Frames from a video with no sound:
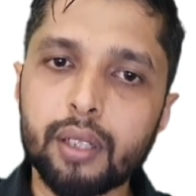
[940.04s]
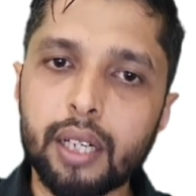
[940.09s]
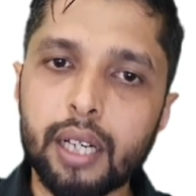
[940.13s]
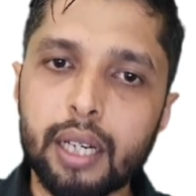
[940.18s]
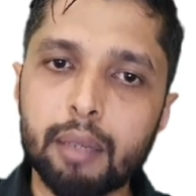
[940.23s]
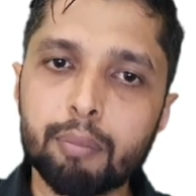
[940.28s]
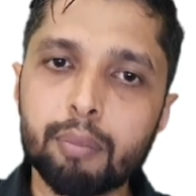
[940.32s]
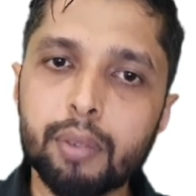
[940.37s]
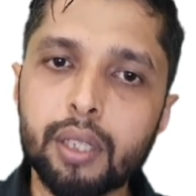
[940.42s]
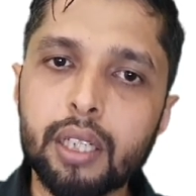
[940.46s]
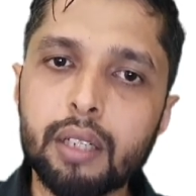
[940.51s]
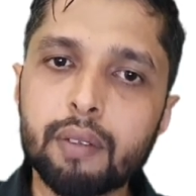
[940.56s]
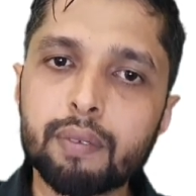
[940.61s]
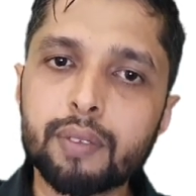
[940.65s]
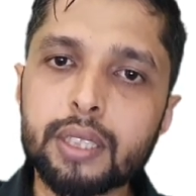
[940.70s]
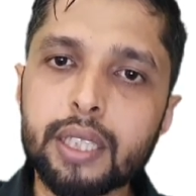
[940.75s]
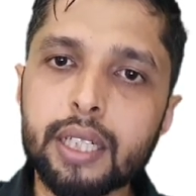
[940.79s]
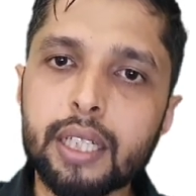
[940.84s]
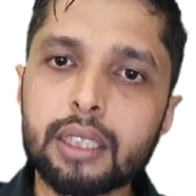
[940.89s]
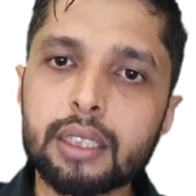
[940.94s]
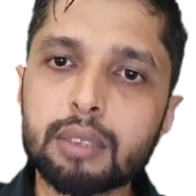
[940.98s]
IPEF
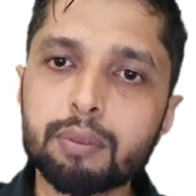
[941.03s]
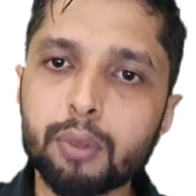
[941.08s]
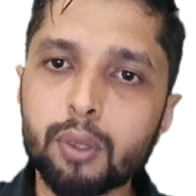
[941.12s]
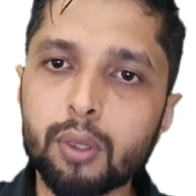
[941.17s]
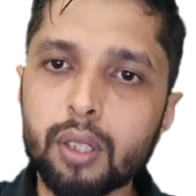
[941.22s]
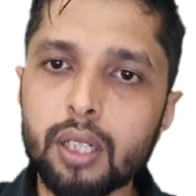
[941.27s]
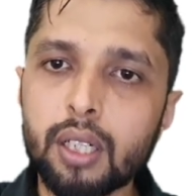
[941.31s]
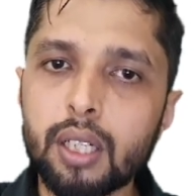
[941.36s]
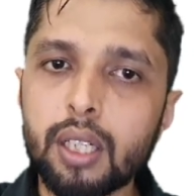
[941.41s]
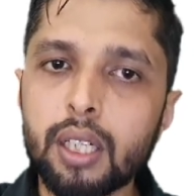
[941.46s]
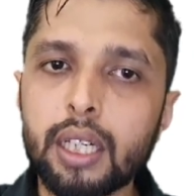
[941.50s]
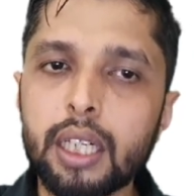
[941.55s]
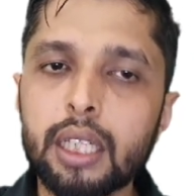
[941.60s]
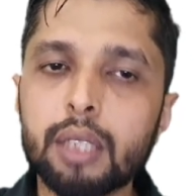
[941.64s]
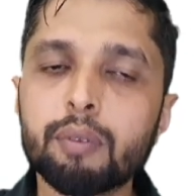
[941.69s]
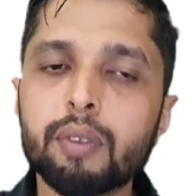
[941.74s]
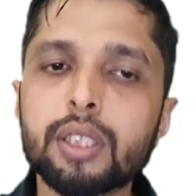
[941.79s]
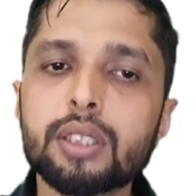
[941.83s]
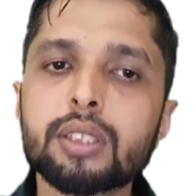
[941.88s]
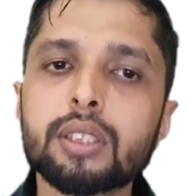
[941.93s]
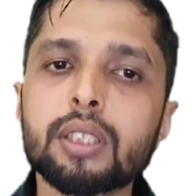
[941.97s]
stands for
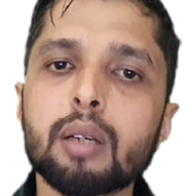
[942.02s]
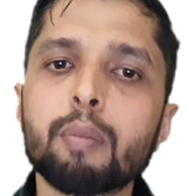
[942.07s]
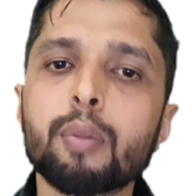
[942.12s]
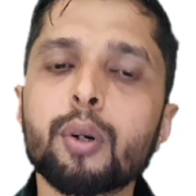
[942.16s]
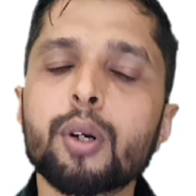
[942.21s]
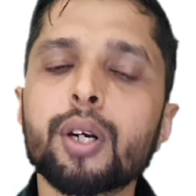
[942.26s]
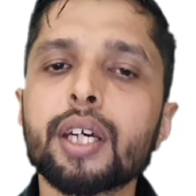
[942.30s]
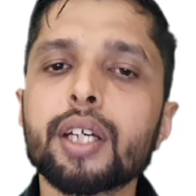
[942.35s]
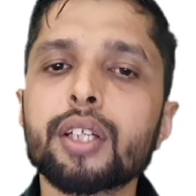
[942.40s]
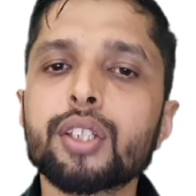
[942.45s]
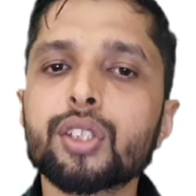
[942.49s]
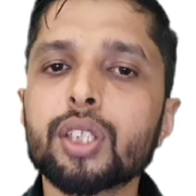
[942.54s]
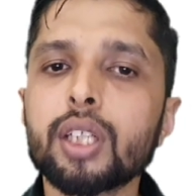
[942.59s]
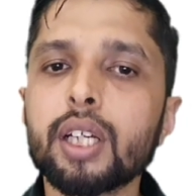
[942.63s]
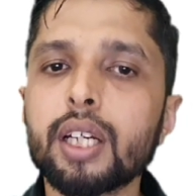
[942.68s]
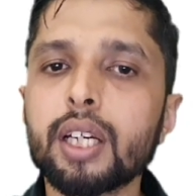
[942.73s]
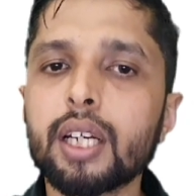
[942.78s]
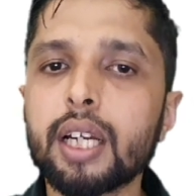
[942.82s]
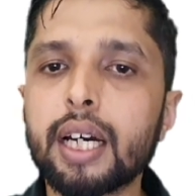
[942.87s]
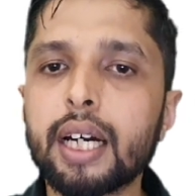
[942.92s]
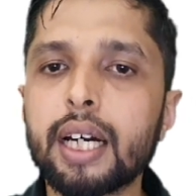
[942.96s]
Investor
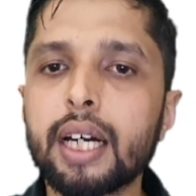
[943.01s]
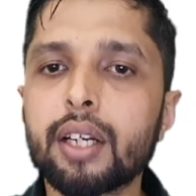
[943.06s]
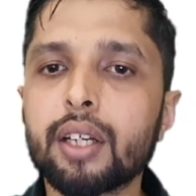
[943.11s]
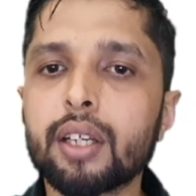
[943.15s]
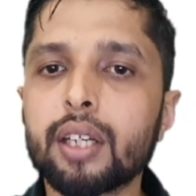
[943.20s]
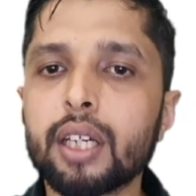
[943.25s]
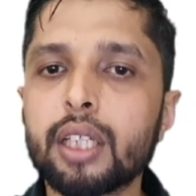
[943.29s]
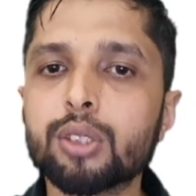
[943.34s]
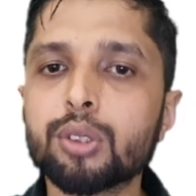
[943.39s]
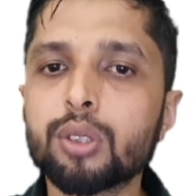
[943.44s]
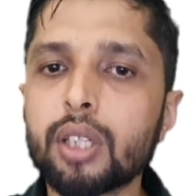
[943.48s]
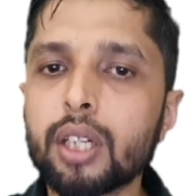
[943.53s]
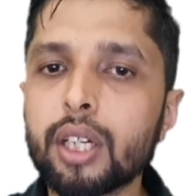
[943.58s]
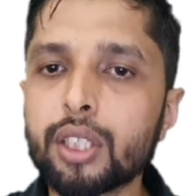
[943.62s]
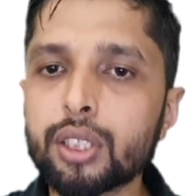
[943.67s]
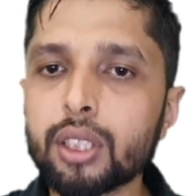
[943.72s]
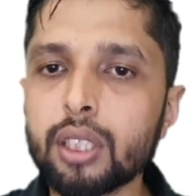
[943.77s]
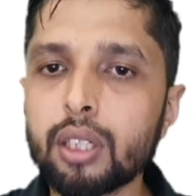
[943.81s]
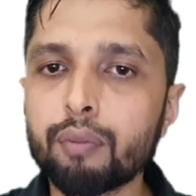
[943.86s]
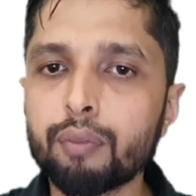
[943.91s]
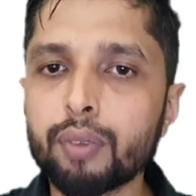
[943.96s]
Protection and
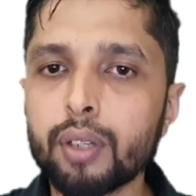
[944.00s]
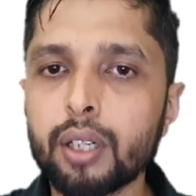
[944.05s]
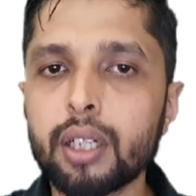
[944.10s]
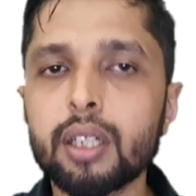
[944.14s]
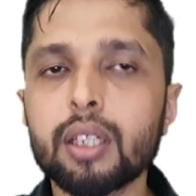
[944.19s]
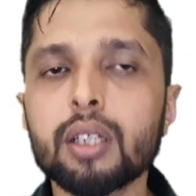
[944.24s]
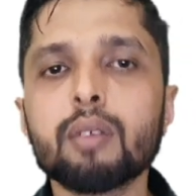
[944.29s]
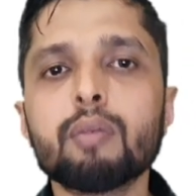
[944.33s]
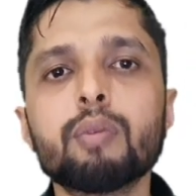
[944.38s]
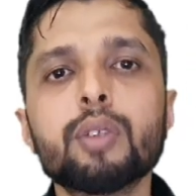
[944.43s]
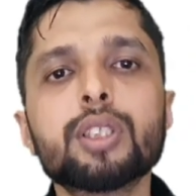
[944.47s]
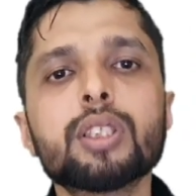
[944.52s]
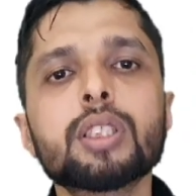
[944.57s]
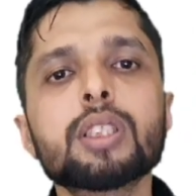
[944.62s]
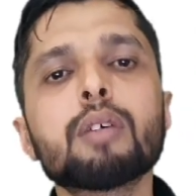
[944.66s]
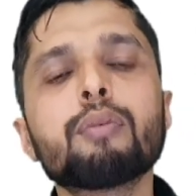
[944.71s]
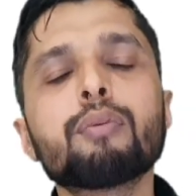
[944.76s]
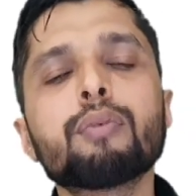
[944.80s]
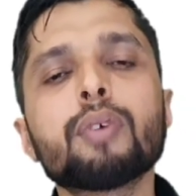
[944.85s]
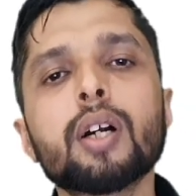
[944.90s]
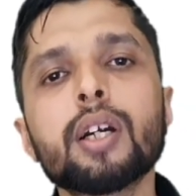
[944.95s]
Education Fund, which is
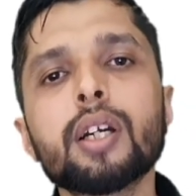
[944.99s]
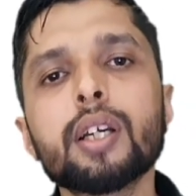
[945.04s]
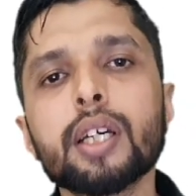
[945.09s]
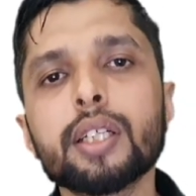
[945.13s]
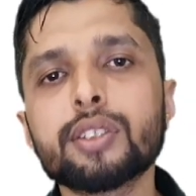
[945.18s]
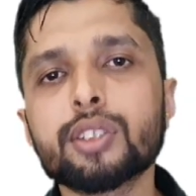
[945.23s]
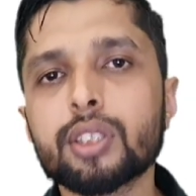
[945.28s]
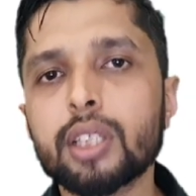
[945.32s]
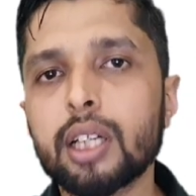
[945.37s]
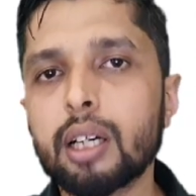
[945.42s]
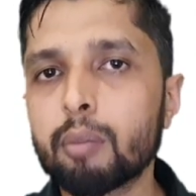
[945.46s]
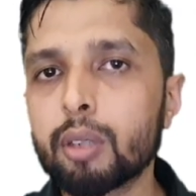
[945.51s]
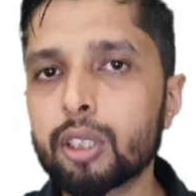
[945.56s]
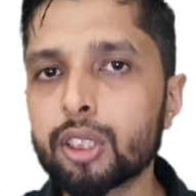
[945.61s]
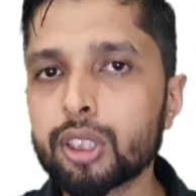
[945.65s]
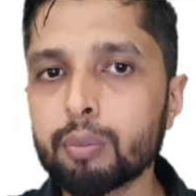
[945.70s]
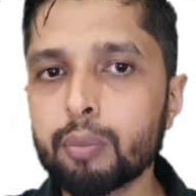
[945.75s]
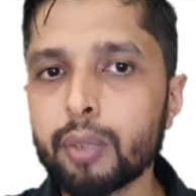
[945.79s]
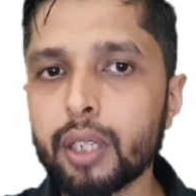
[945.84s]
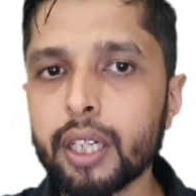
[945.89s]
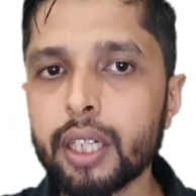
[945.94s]
a fund
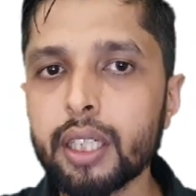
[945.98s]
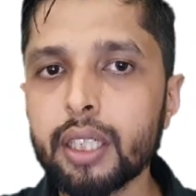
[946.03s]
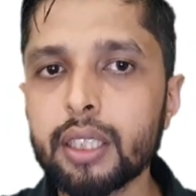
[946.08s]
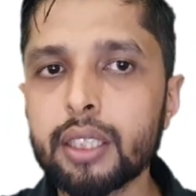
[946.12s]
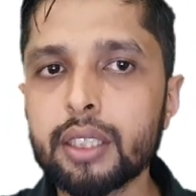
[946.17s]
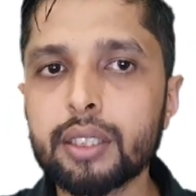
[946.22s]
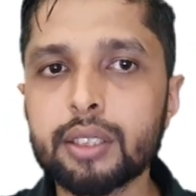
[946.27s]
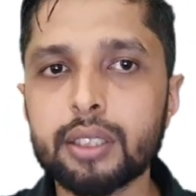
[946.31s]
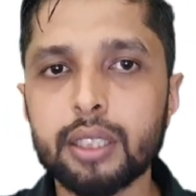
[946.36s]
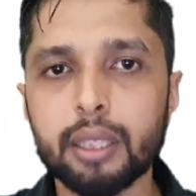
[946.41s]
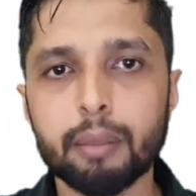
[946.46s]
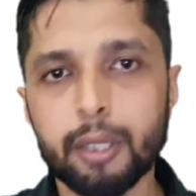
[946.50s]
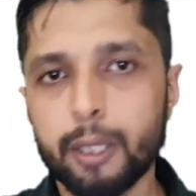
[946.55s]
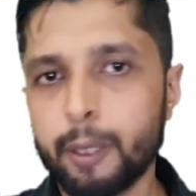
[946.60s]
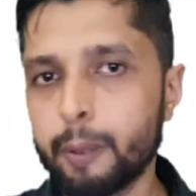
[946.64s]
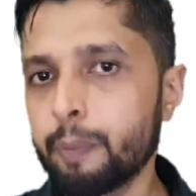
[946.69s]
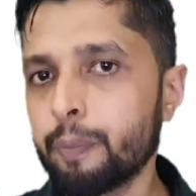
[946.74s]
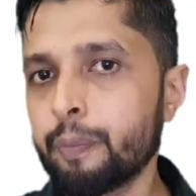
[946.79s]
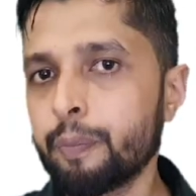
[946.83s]
established by SEBI.